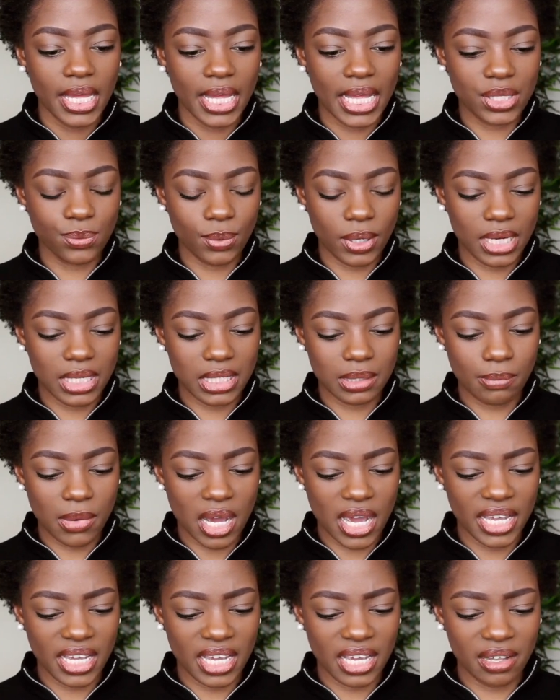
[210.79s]
as well as
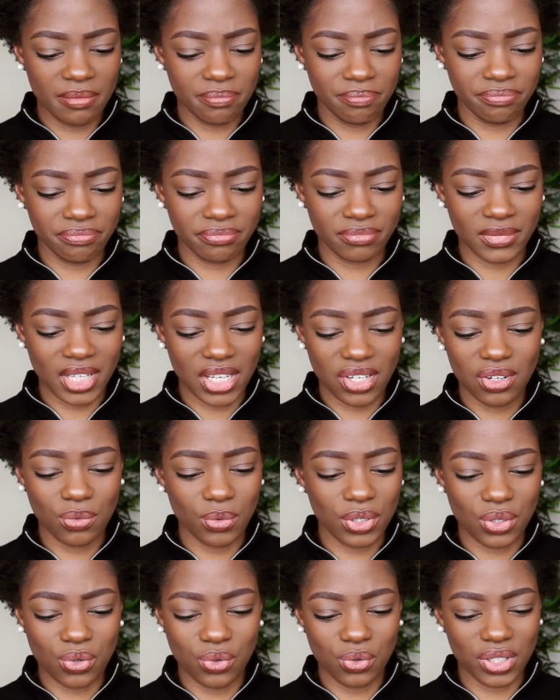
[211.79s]
my I don't know
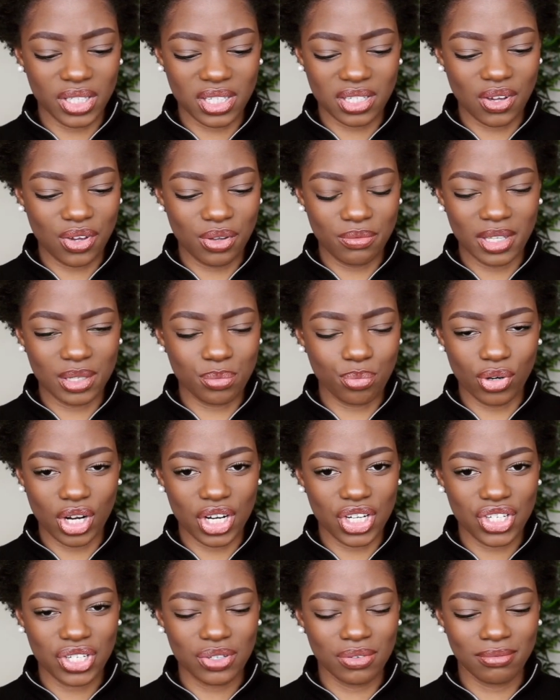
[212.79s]
what you call this
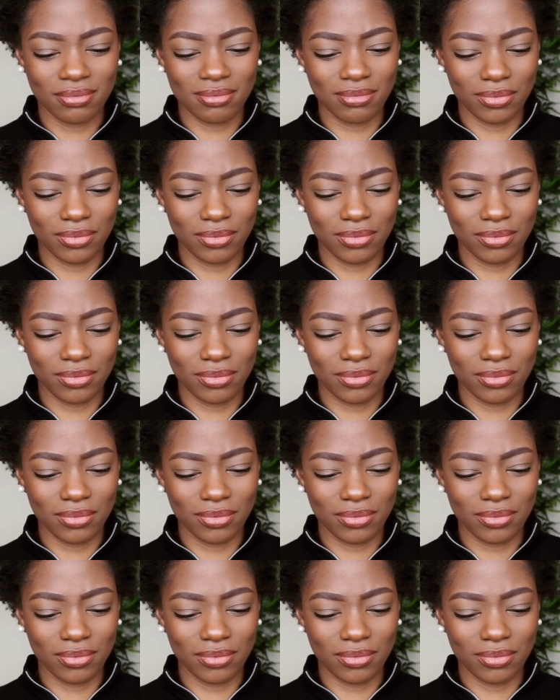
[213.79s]
brush,